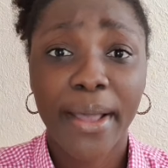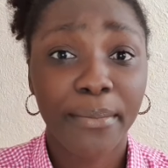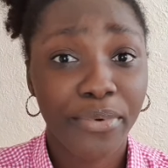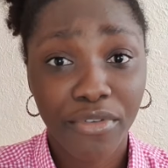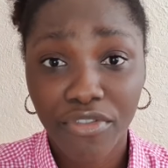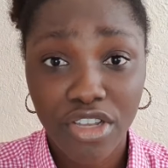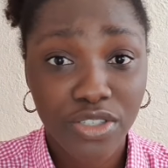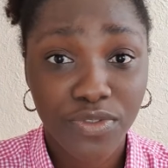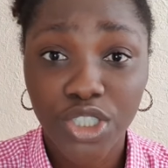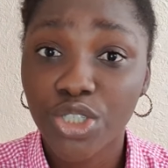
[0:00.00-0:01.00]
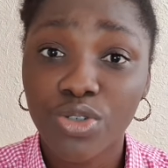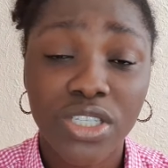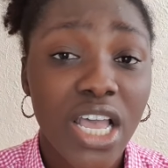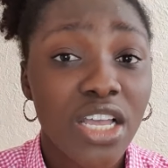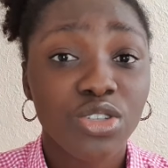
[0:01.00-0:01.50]
previous videos,
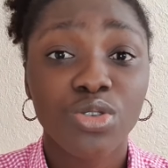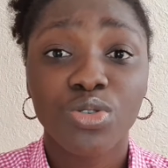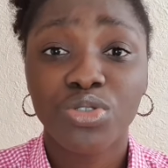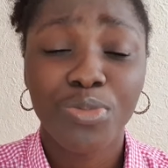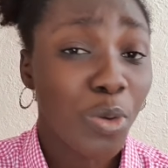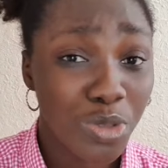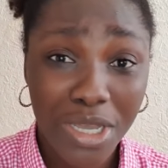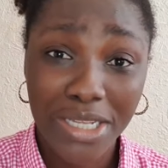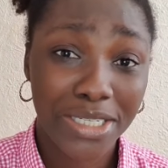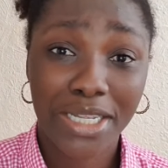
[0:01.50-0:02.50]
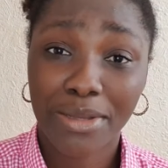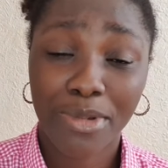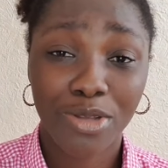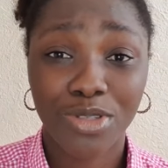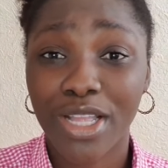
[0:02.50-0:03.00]
so you might want to go and check them
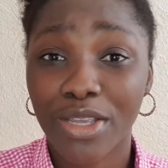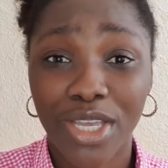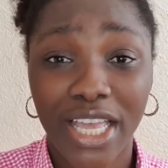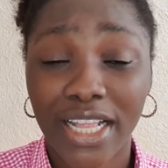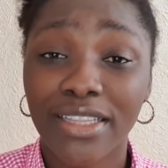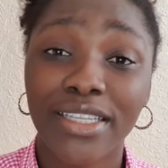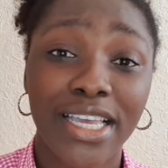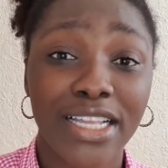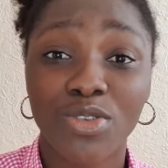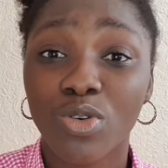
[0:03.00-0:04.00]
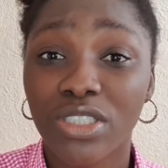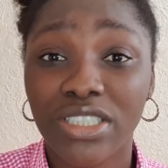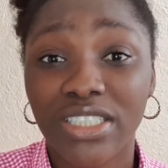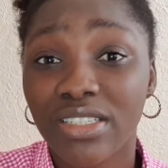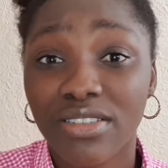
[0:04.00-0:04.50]
out so that you can get all the
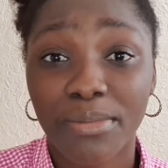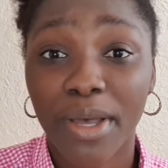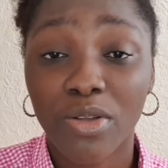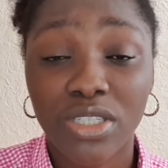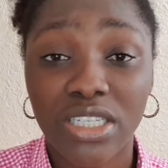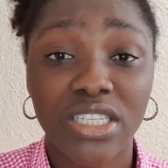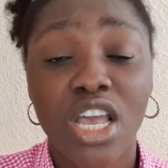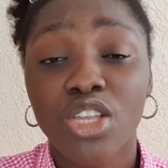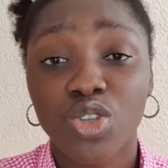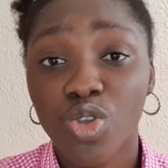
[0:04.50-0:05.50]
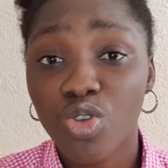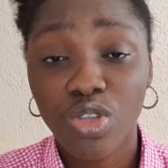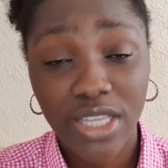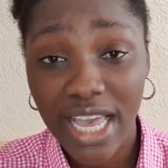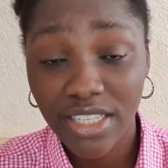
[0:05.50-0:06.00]
details about it. So you
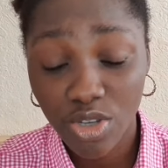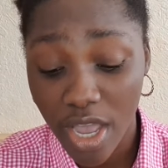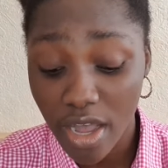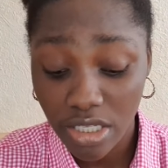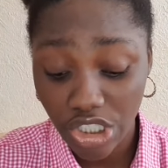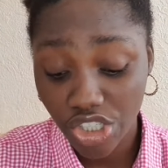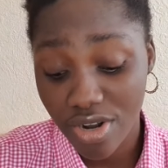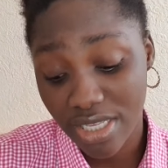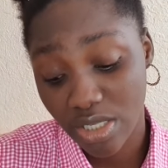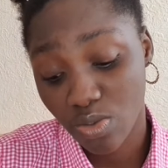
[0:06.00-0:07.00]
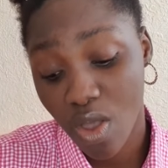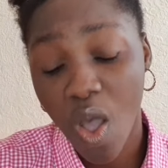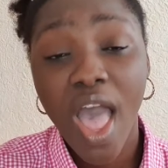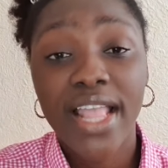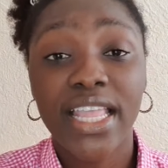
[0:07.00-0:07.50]
get your health insurance as well.
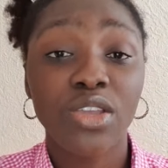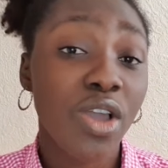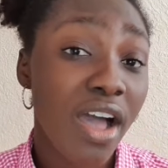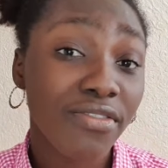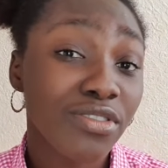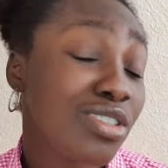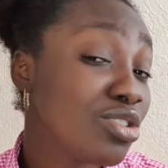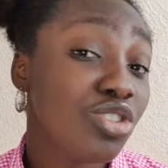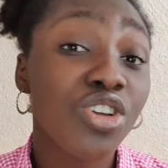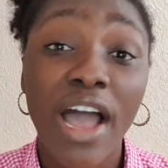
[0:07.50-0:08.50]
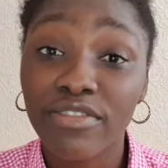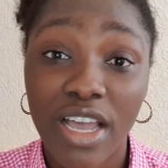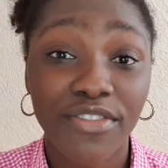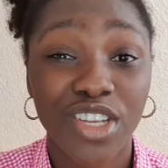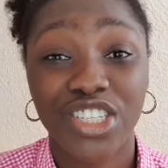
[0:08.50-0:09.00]
Then you have to
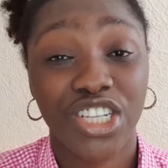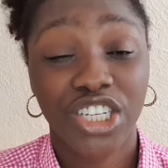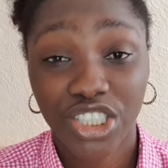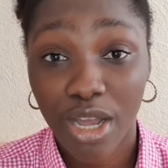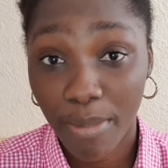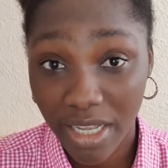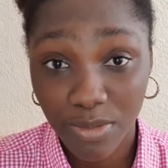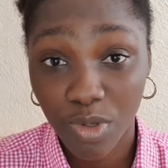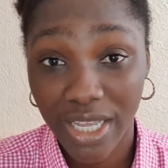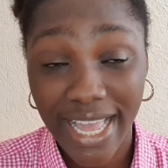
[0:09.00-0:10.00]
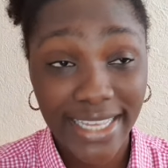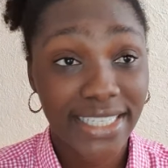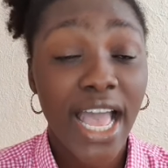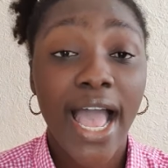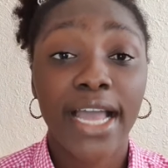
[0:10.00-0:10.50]
have your international passport, guys.
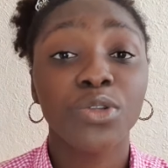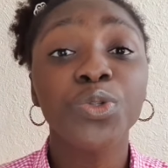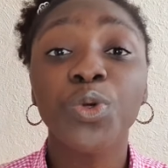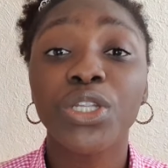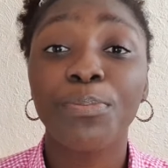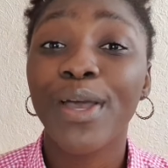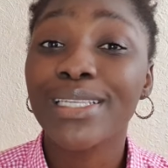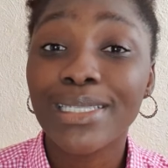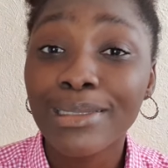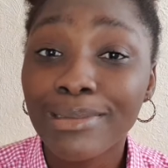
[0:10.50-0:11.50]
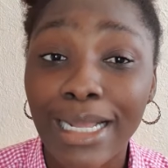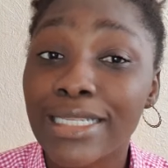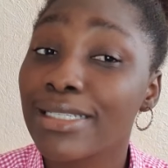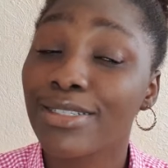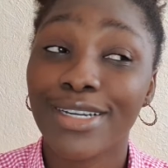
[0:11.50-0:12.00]
I don't know the person that
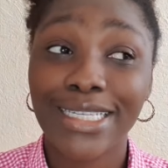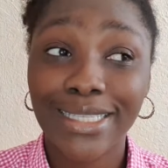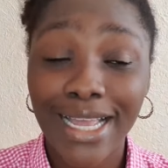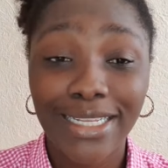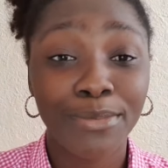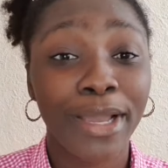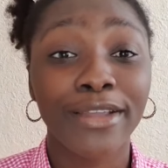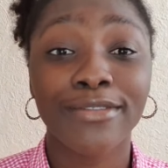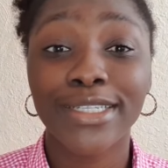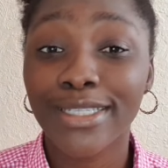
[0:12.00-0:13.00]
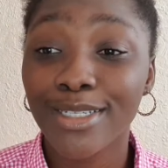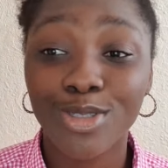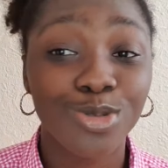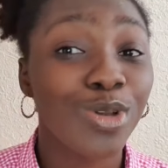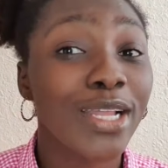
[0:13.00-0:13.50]
is interested in migrating
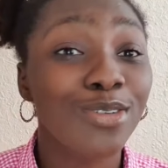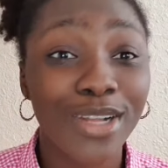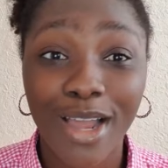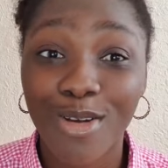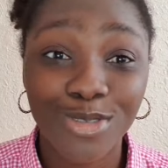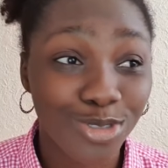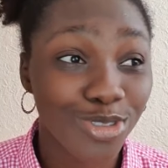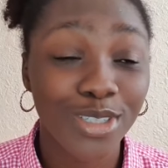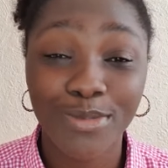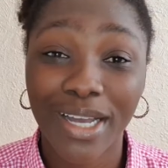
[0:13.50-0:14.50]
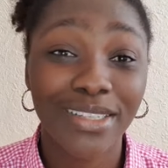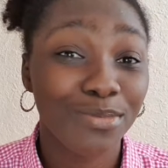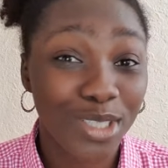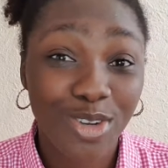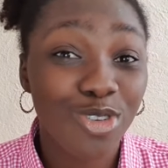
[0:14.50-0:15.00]
to any other country but
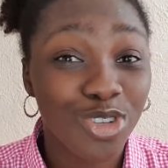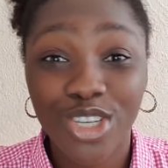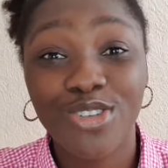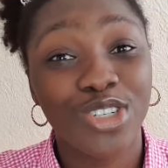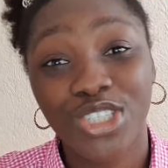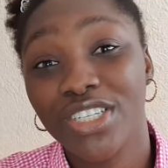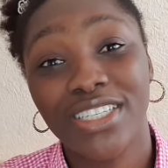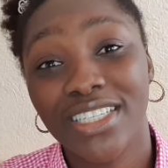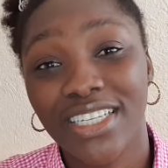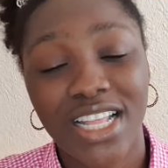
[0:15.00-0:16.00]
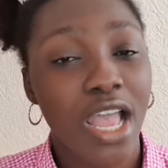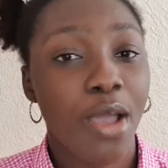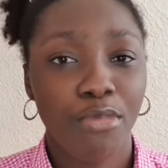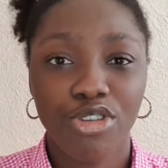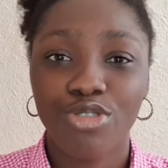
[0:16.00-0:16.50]
the country he or she is in,
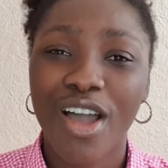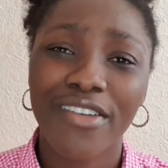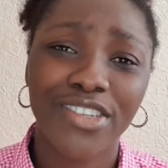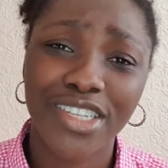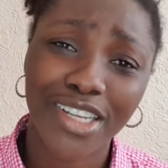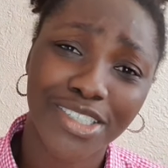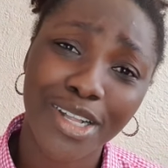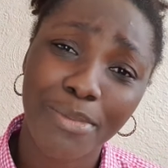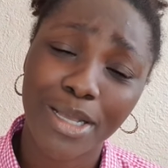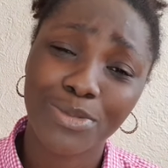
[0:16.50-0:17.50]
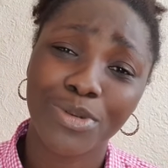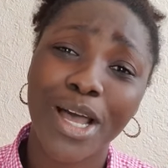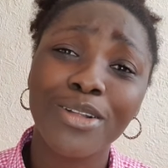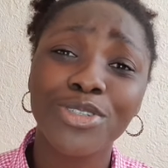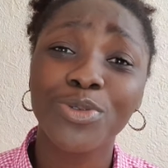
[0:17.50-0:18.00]
but you don't have international passport.
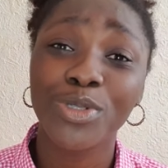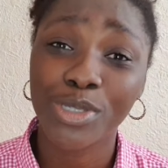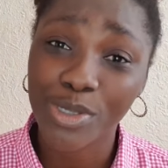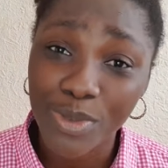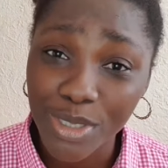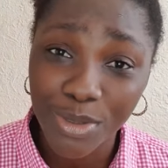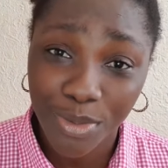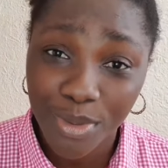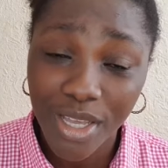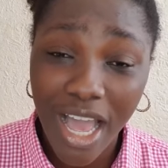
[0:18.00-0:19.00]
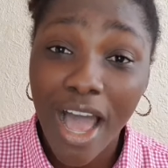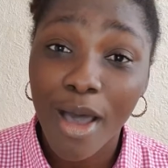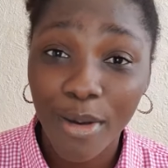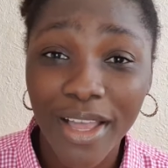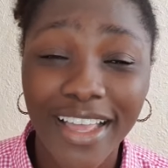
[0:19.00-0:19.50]
How do you want to do it?
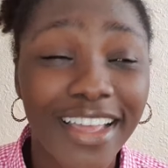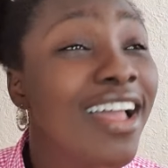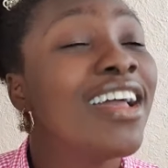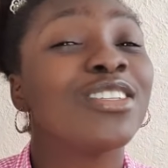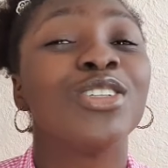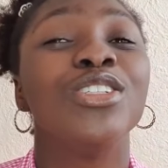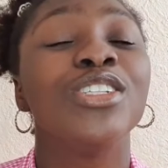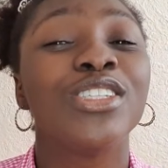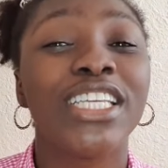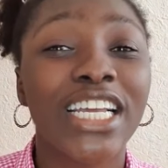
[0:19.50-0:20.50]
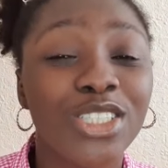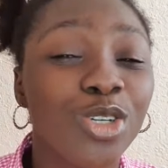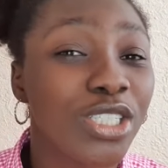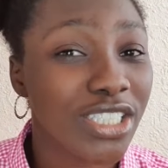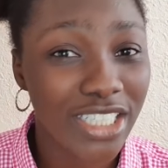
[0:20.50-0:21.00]
How? So you need to get your
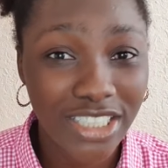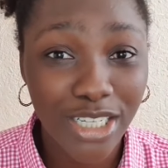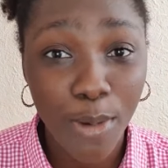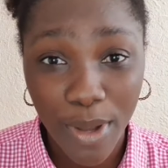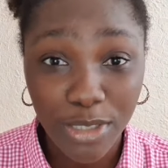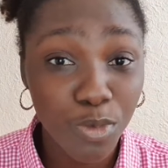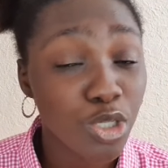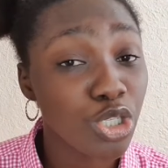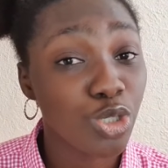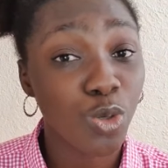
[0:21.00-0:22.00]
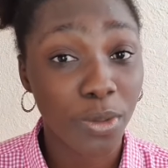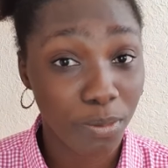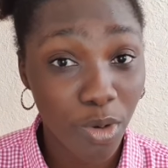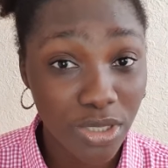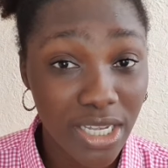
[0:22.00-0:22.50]
international passport. It's so
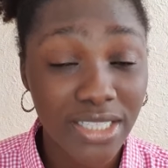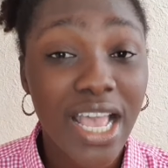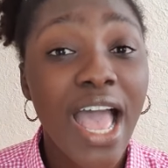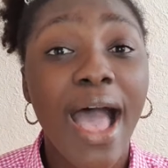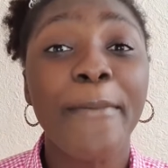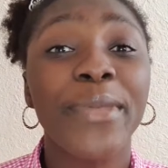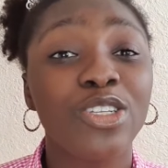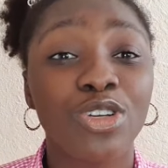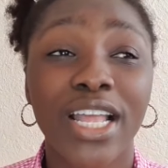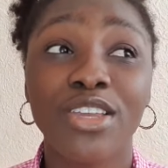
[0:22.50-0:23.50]
important, and make sure that